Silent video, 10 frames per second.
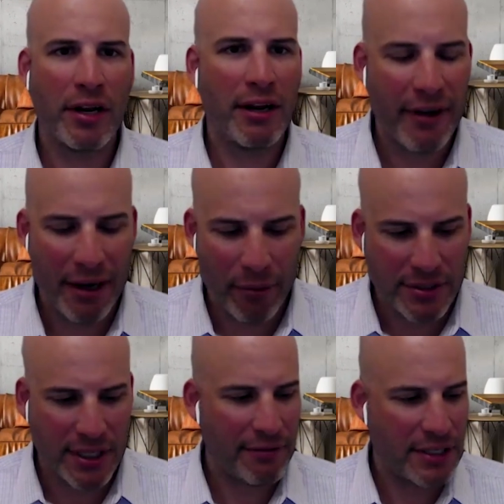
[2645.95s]
And if I was
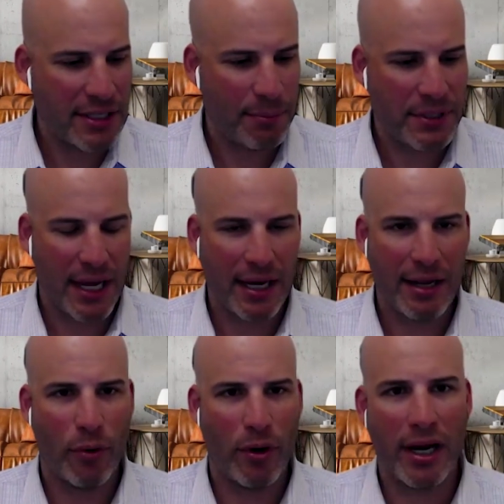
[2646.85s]
to give a tip to anyone,